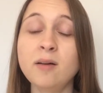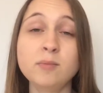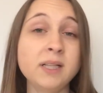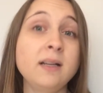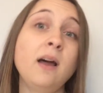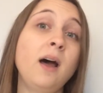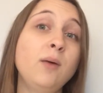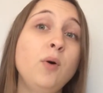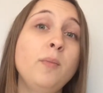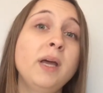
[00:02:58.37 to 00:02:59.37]
but
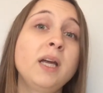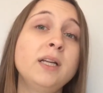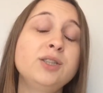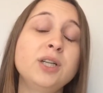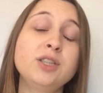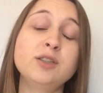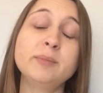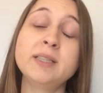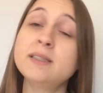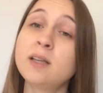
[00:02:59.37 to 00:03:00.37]
I won't make any
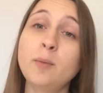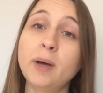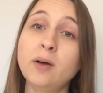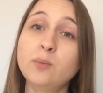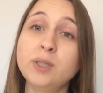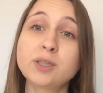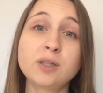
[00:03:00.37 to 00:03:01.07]
judgments about which